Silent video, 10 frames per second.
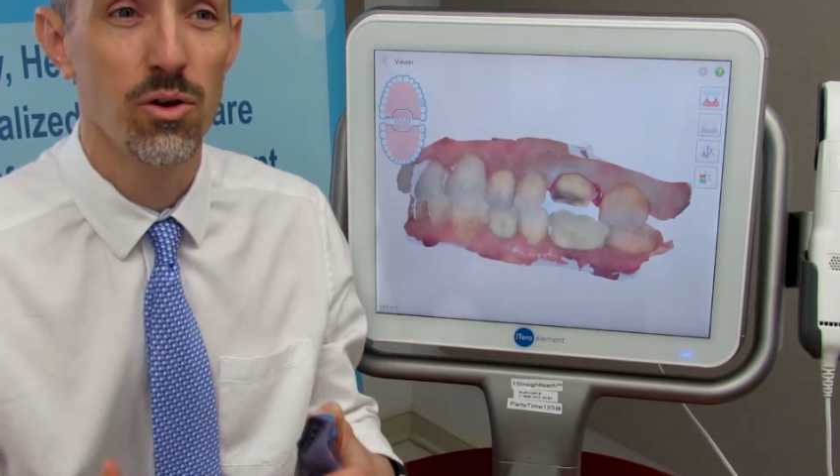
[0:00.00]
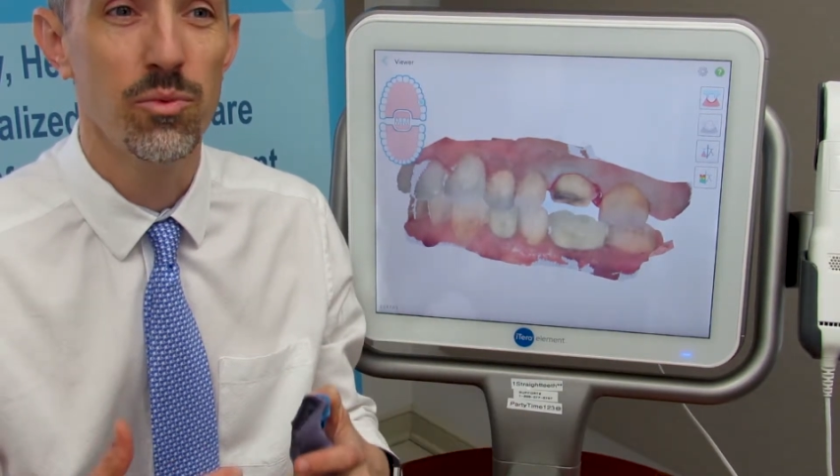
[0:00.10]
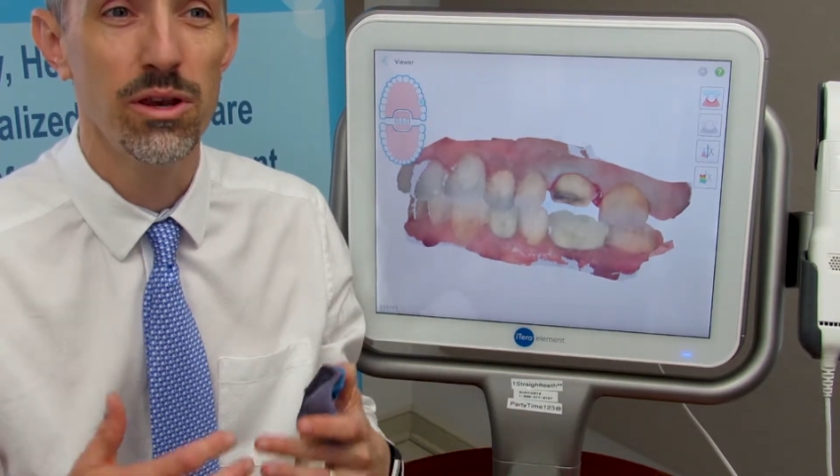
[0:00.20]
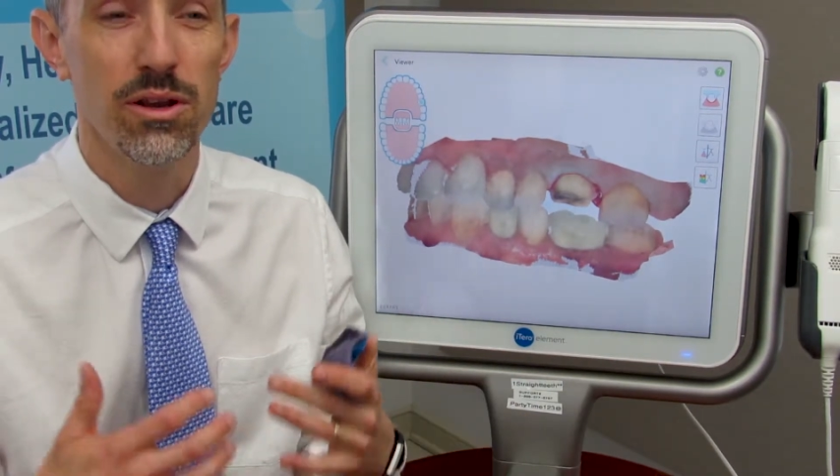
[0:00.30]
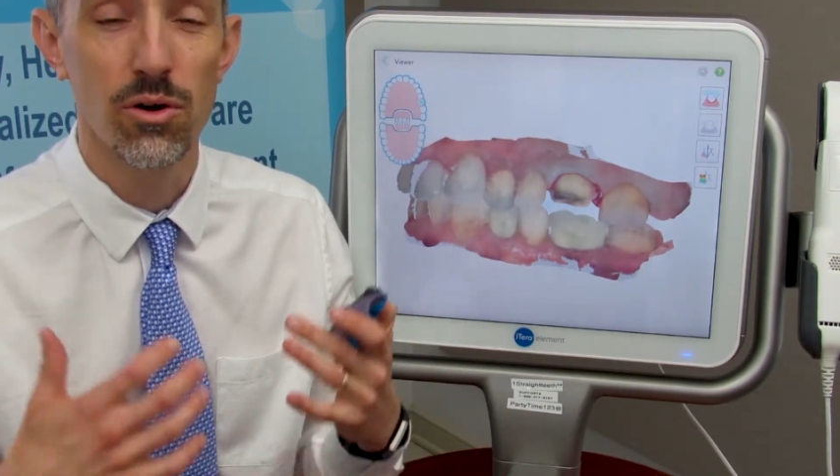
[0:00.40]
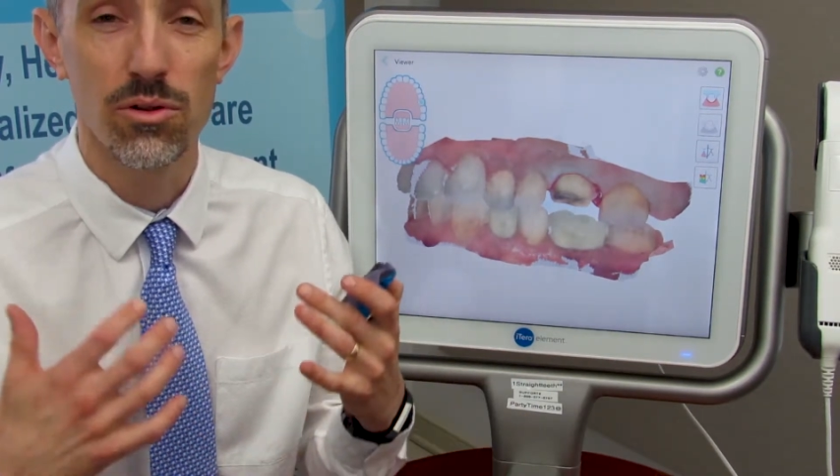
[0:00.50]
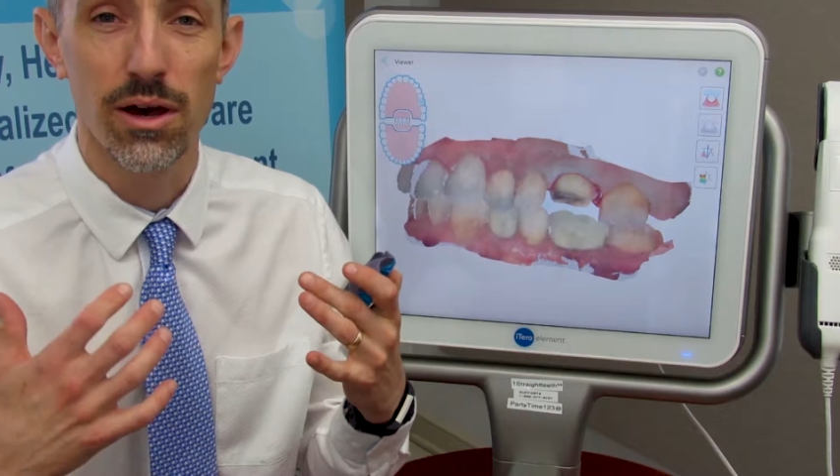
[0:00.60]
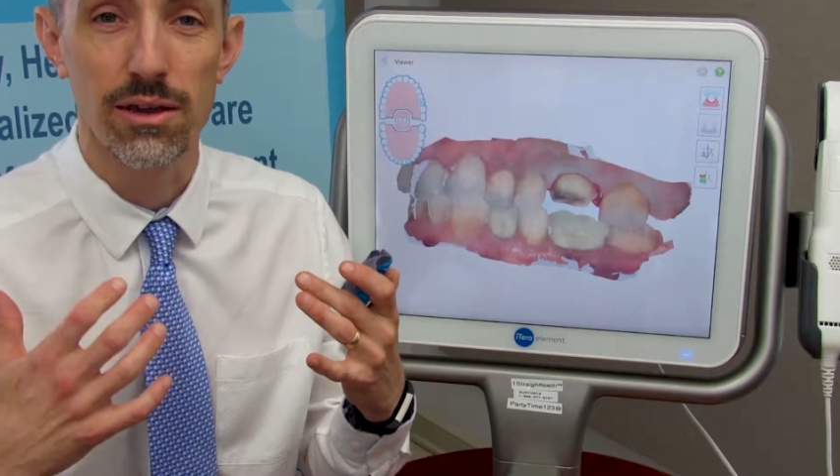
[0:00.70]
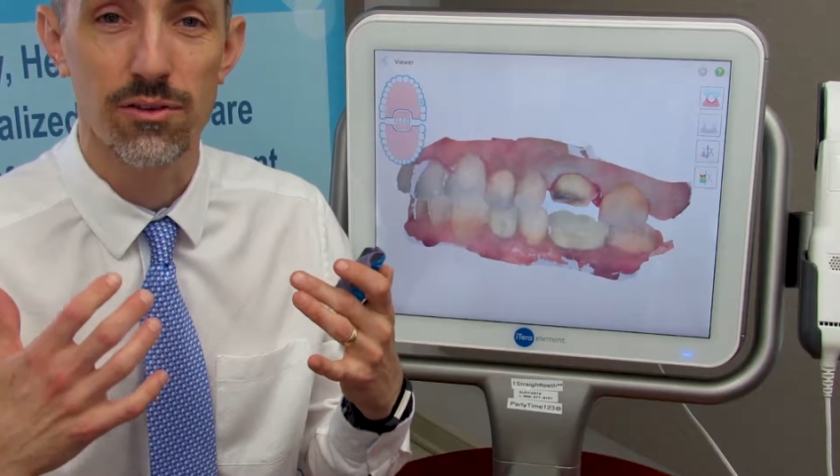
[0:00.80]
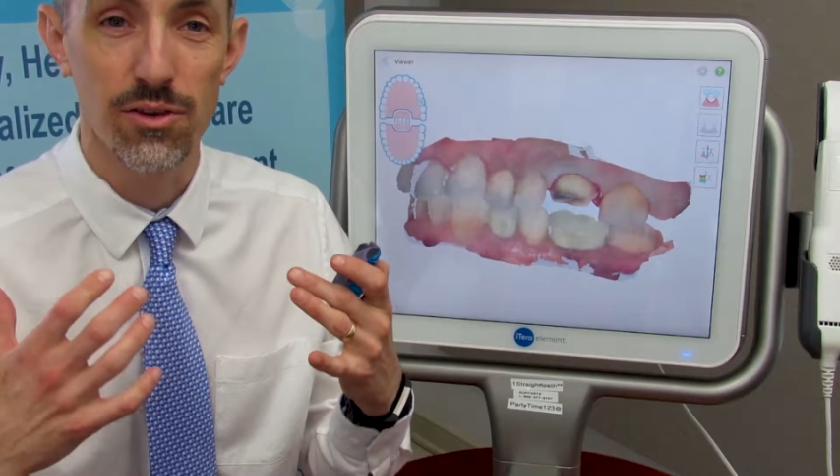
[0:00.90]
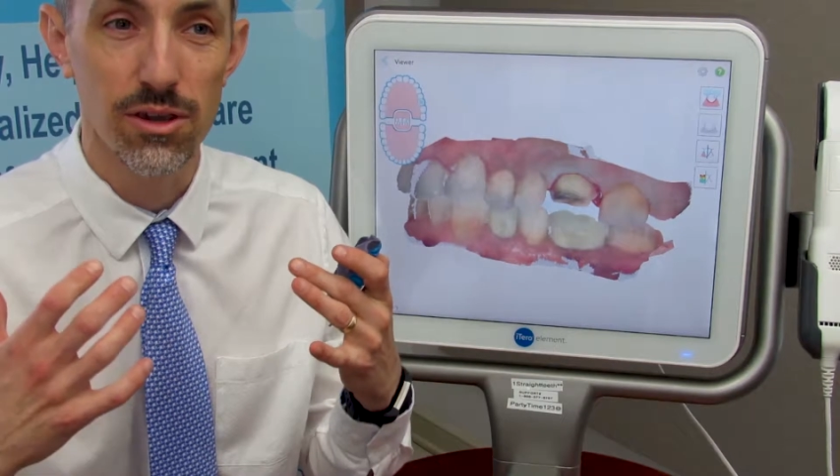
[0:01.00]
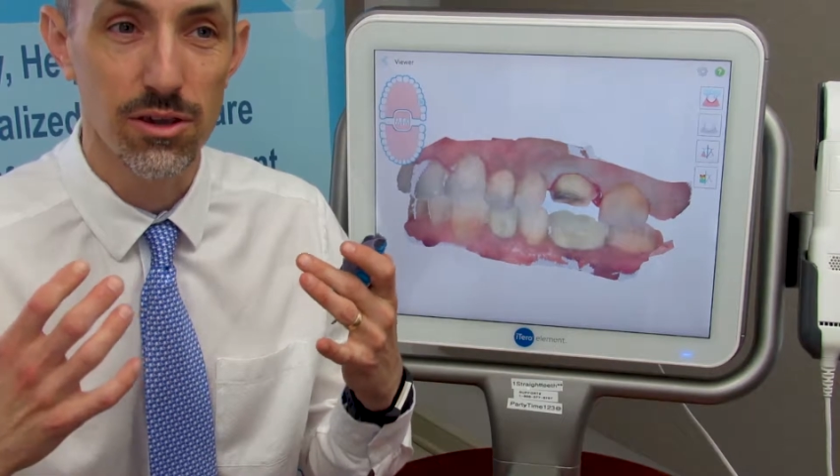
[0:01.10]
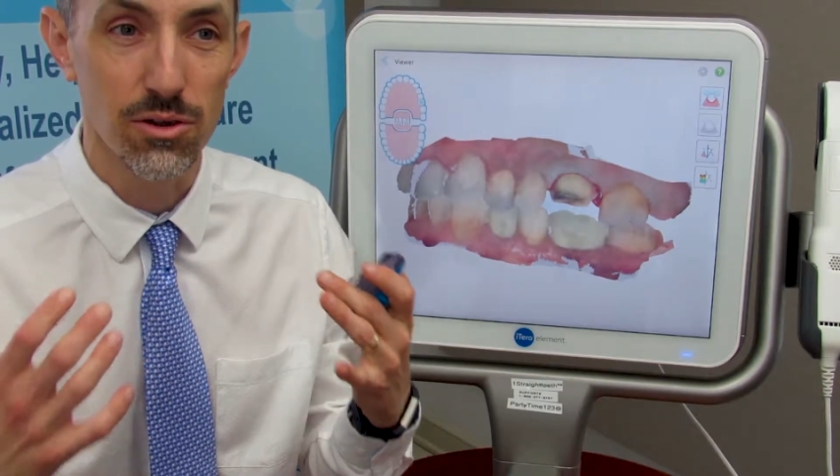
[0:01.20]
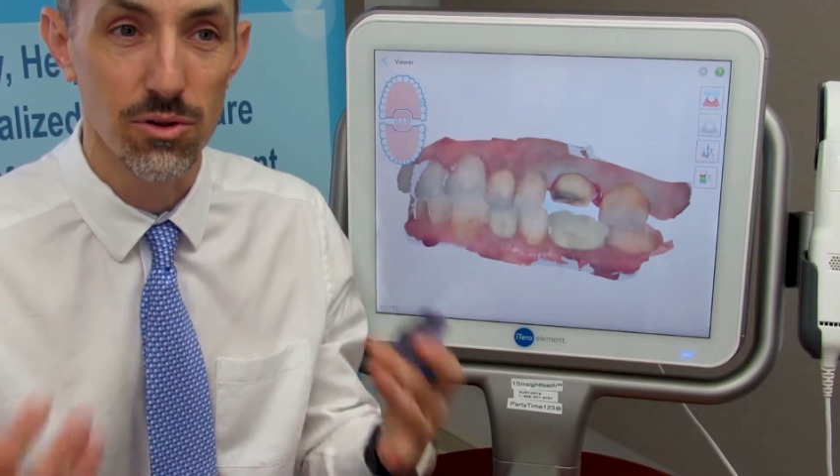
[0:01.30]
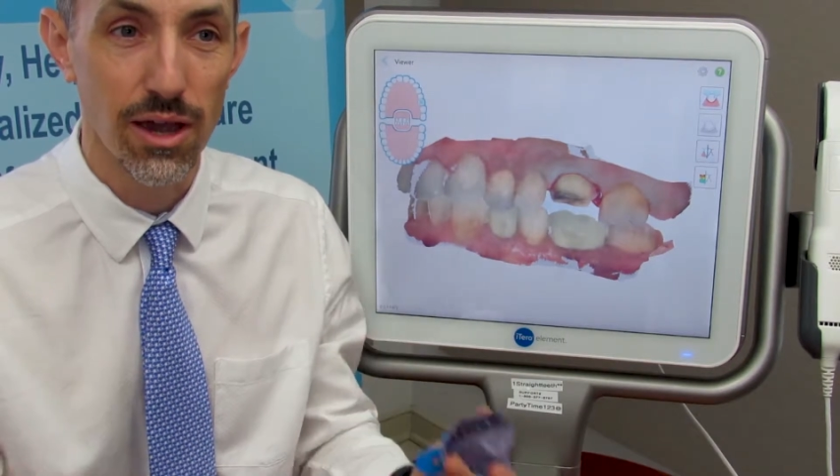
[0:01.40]
we don't like
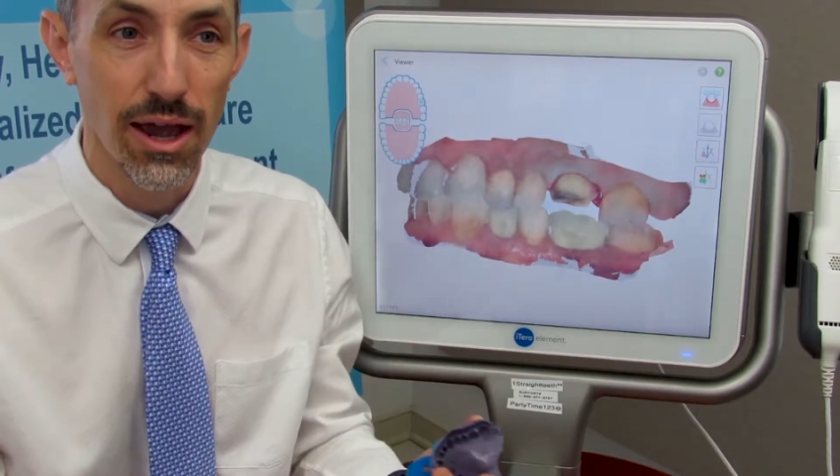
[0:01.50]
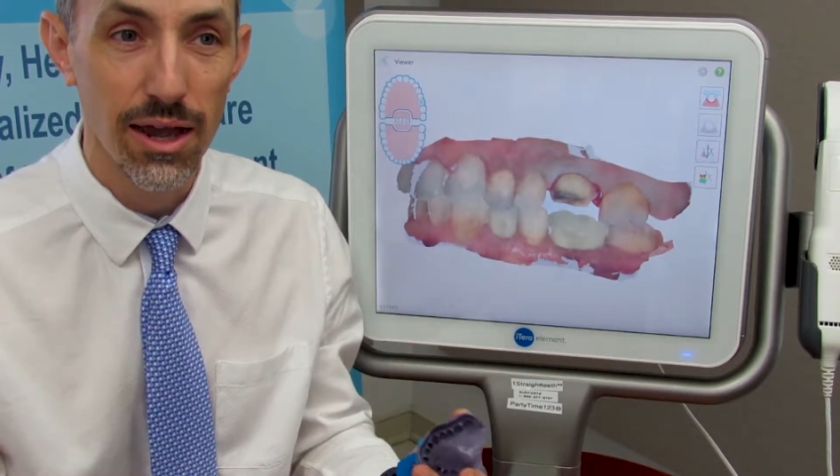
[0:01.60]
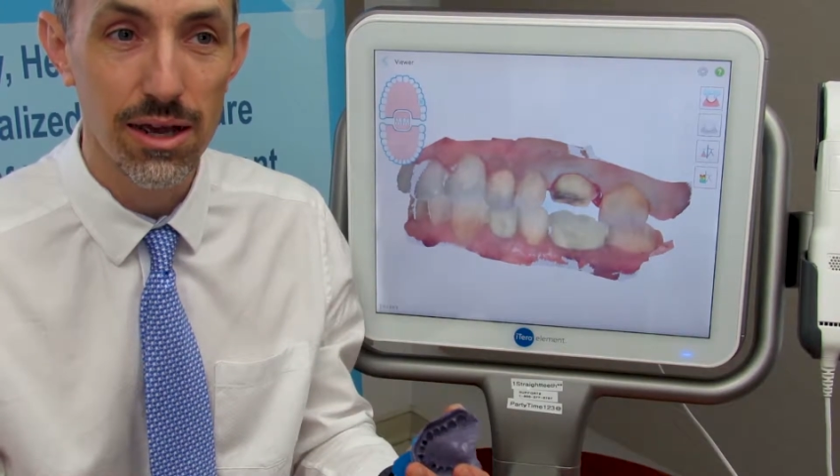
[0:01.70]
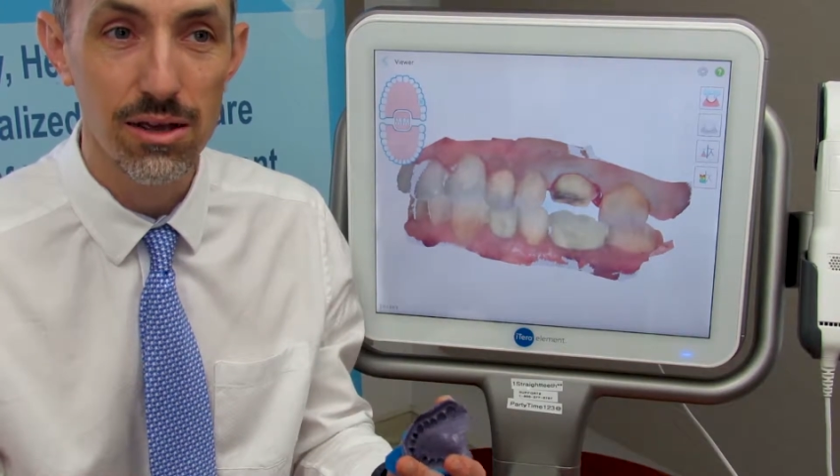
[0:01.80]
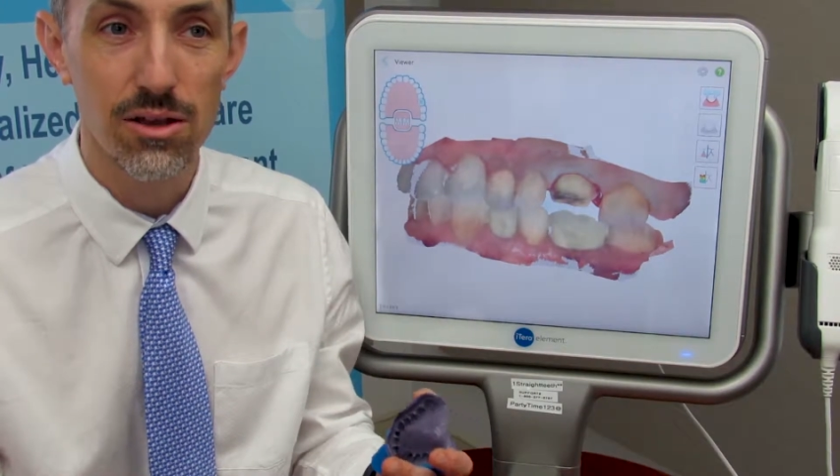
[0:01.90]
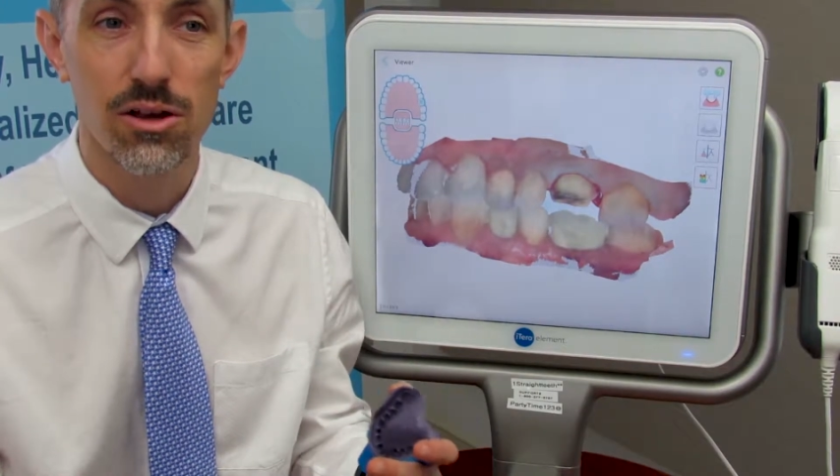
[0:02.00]
seeing you gag.